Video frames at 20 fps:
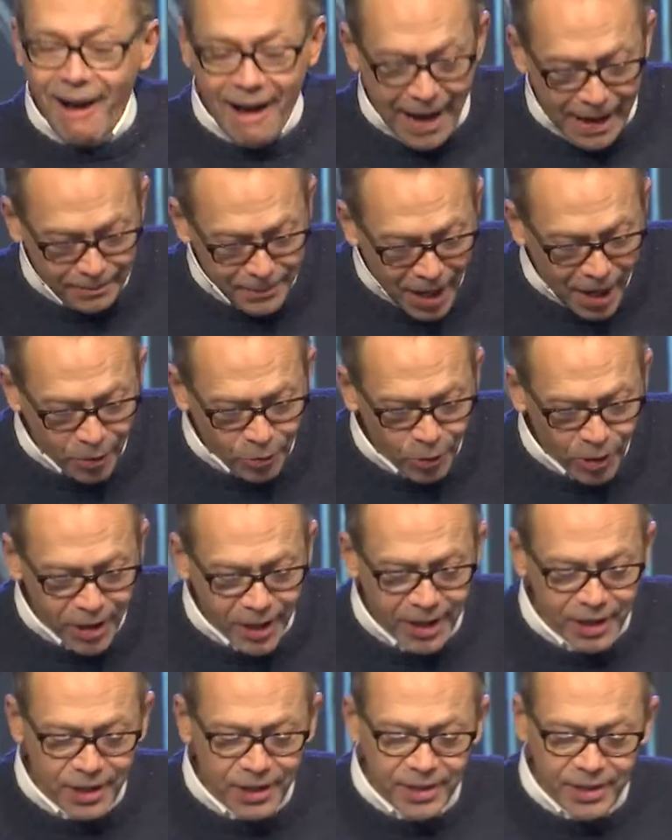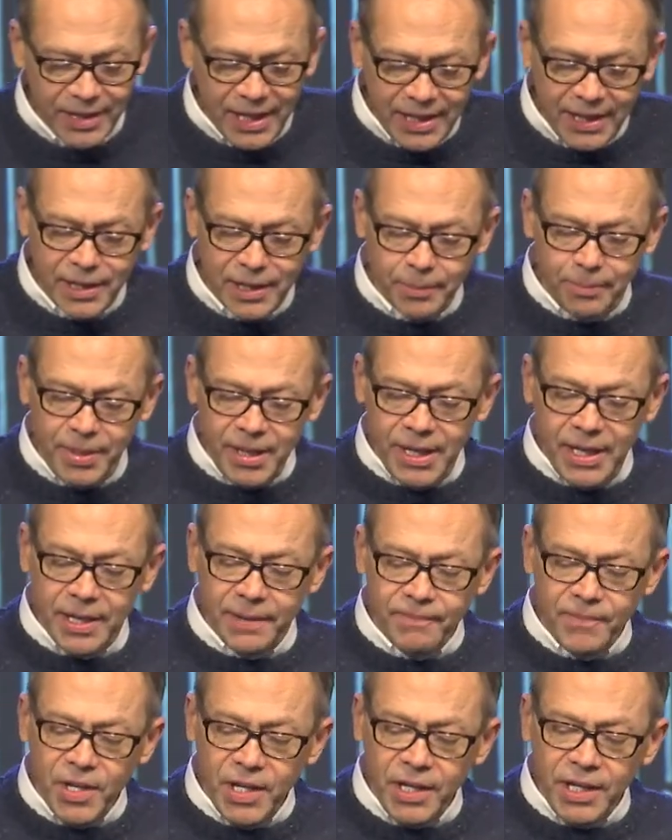I'm not where I need to
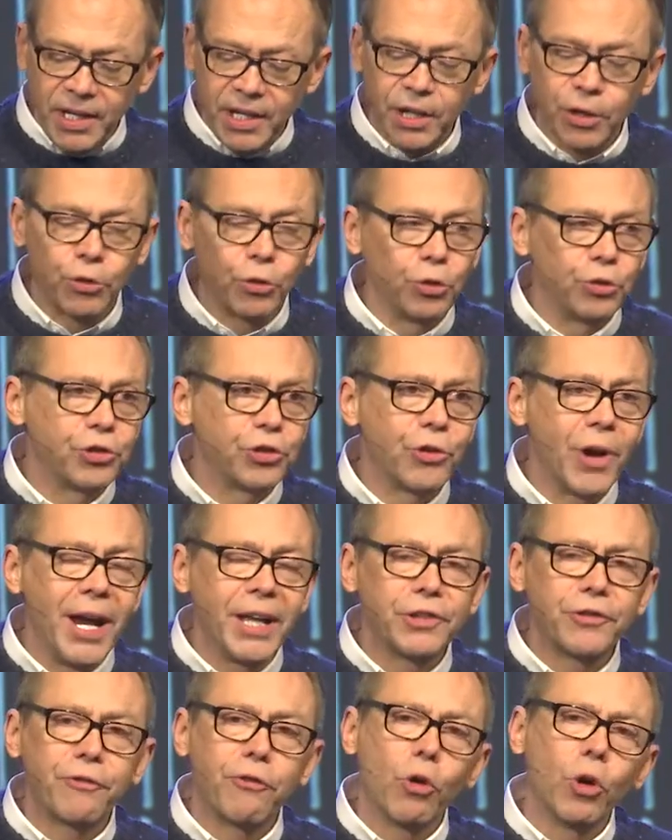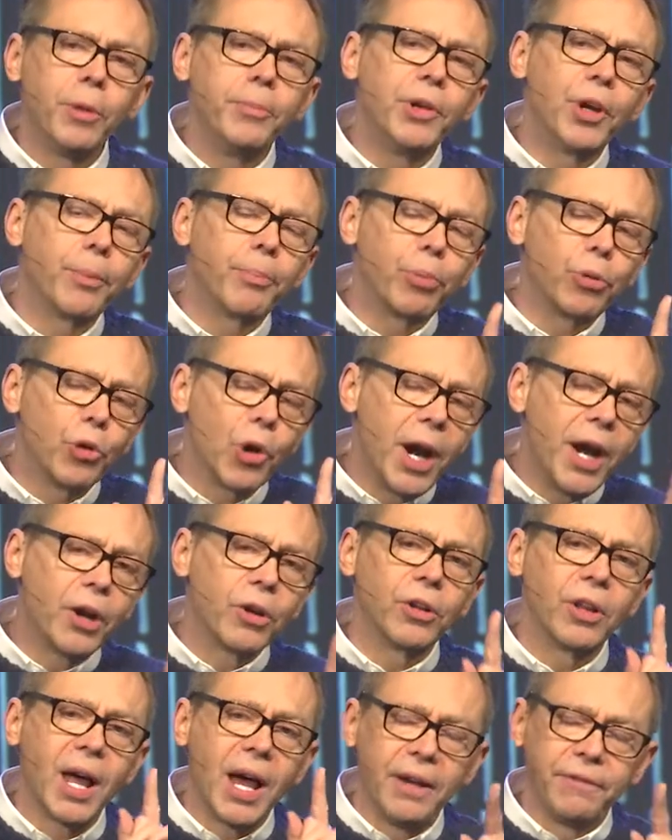be. It'll transform your
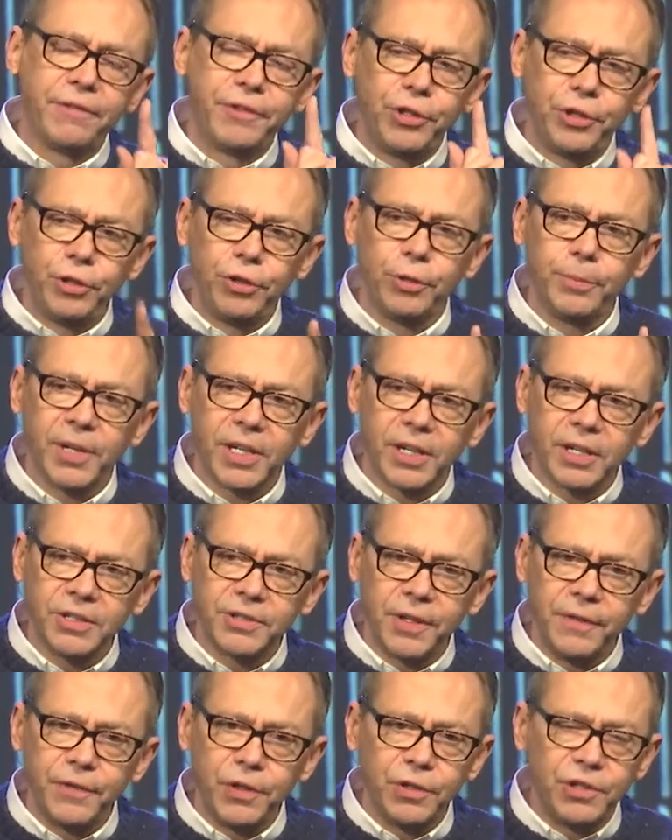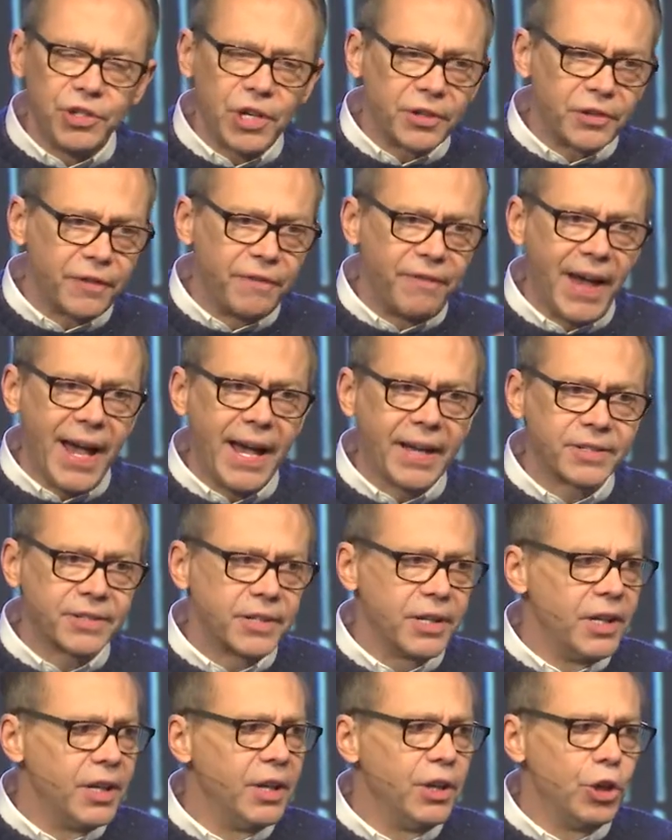prayer life, too, because if you just
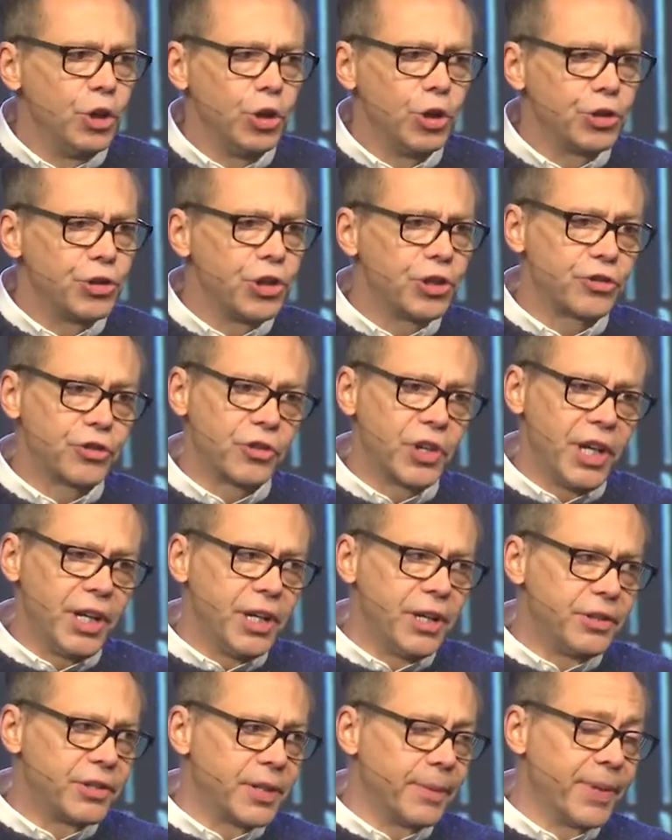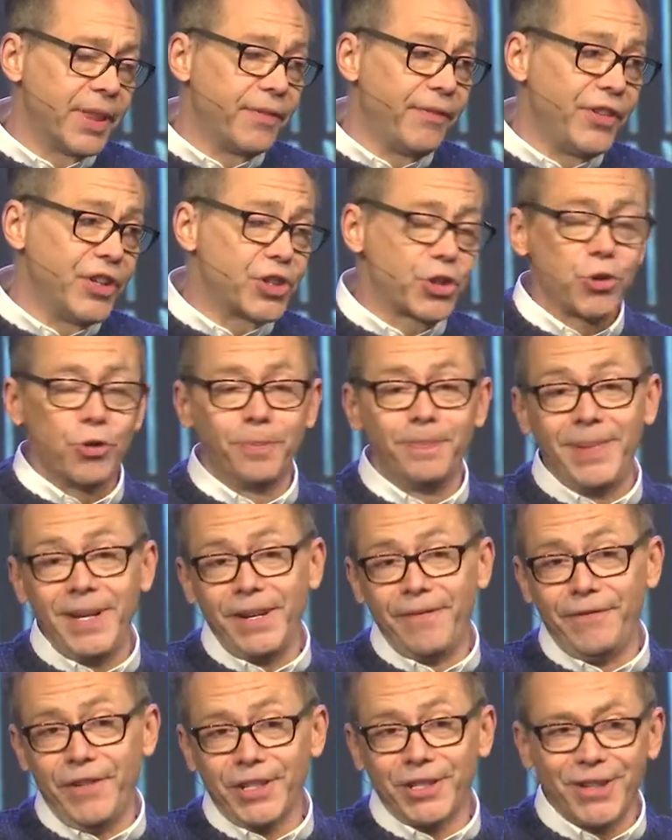fast, you're just getting some of the physical
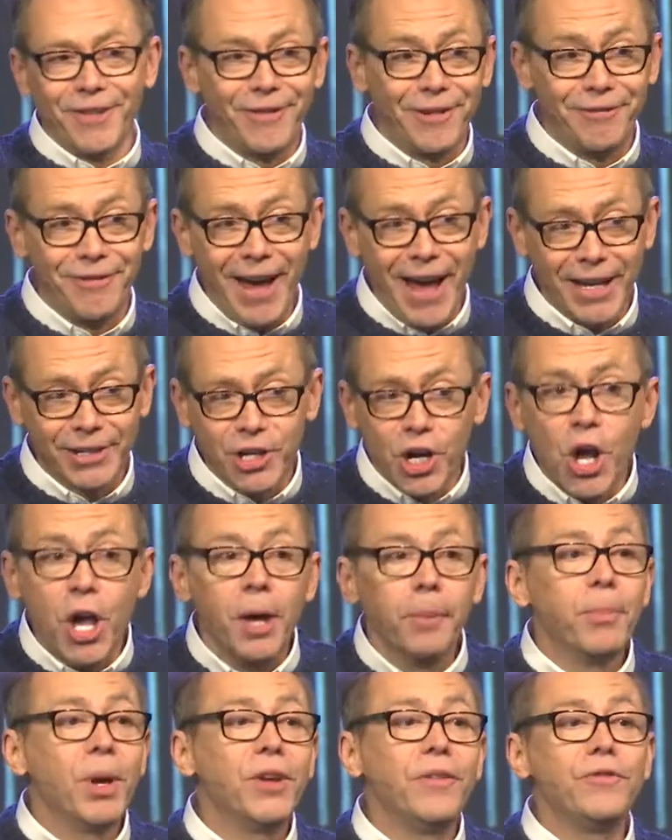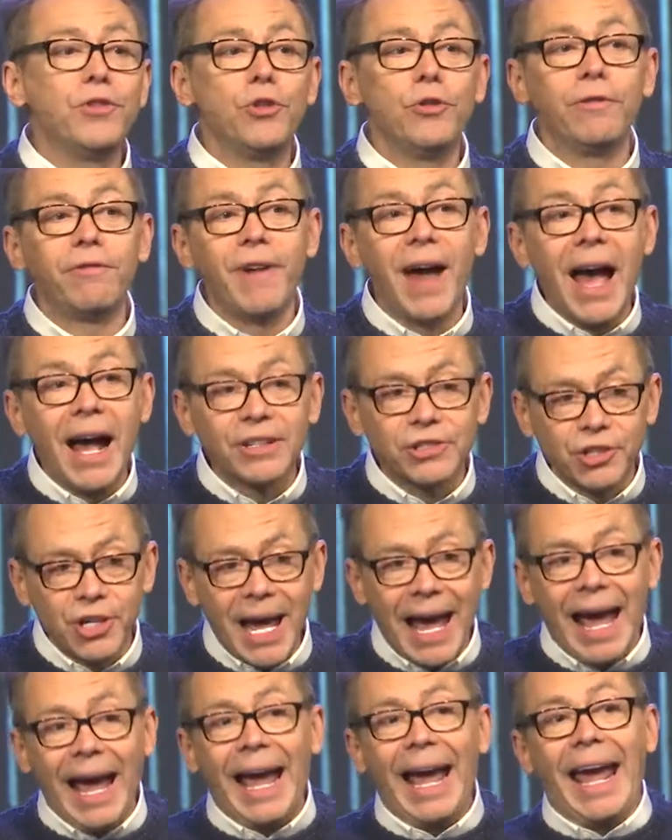benefits of a fast. But if you fast
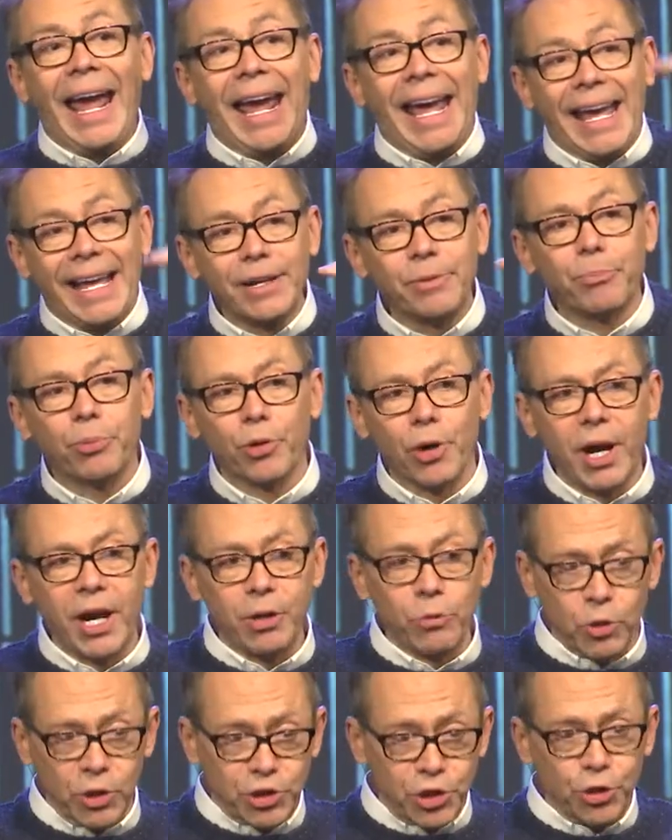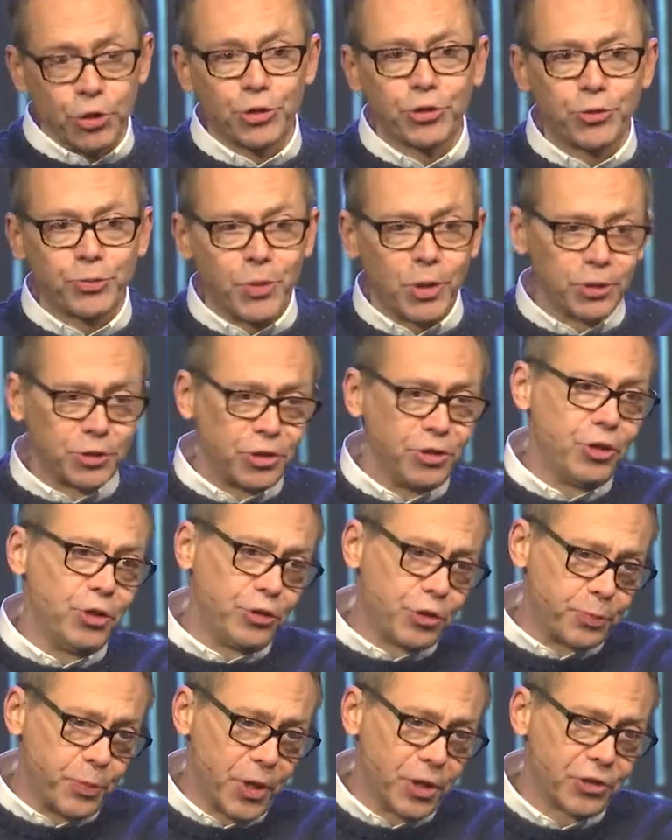and pray, which you're supposed to do
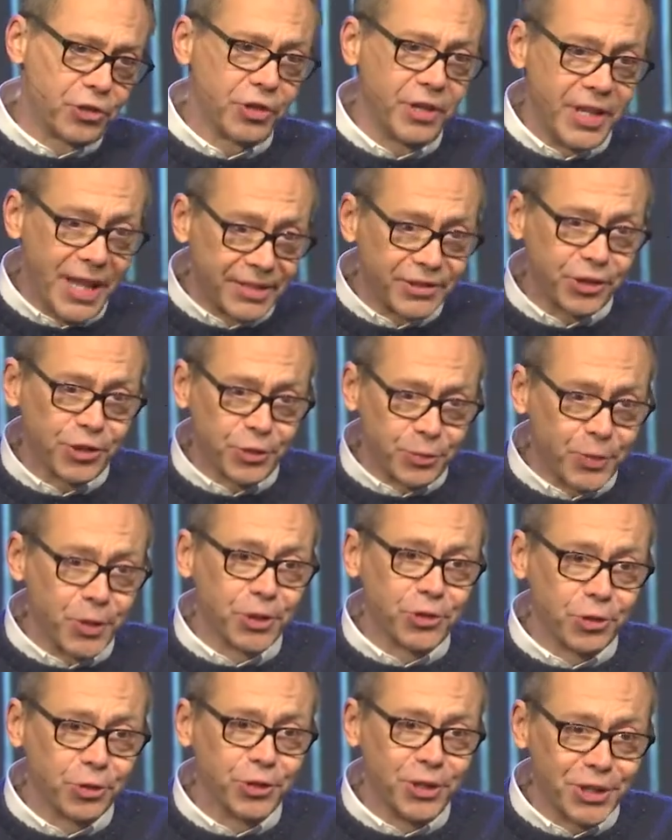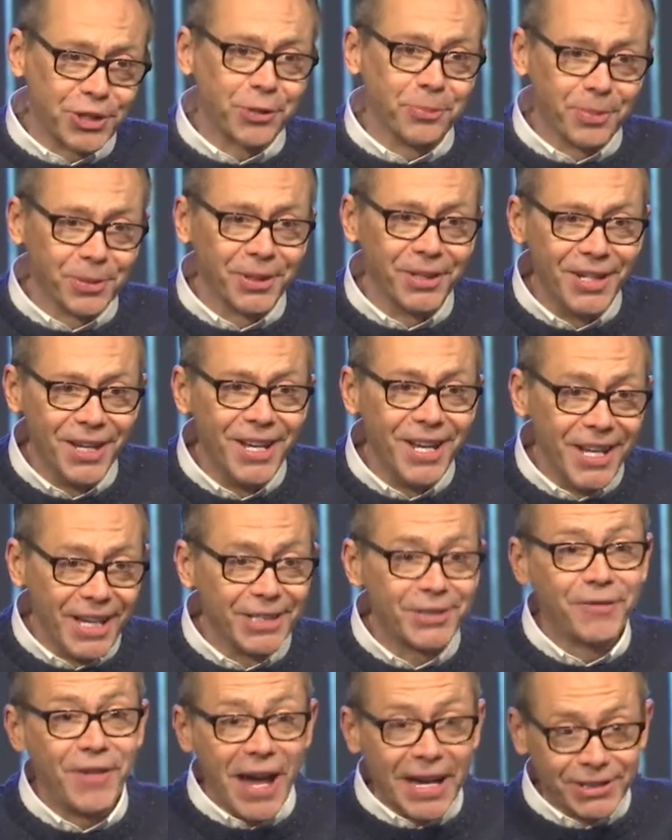spiritually, that's the spiritual discipline,
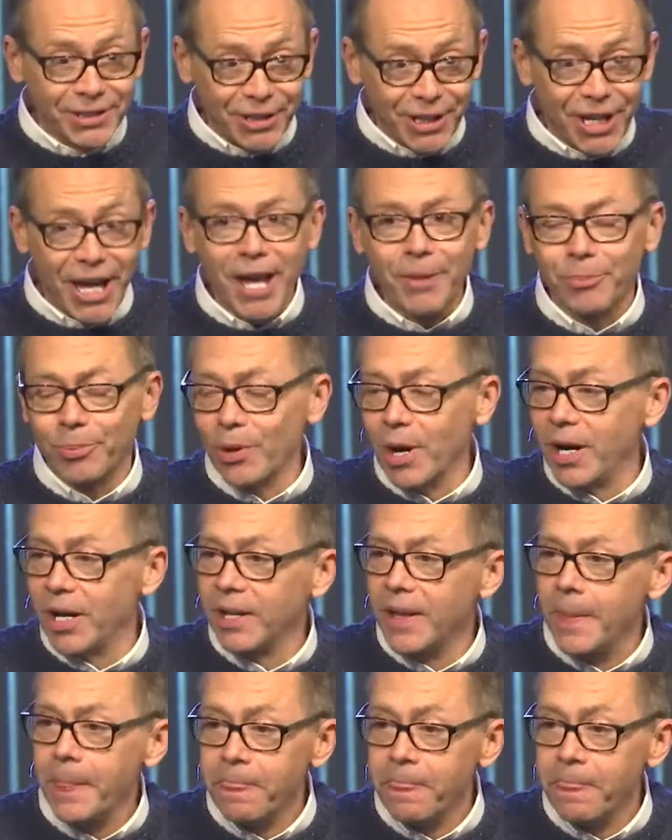is fasting and praying,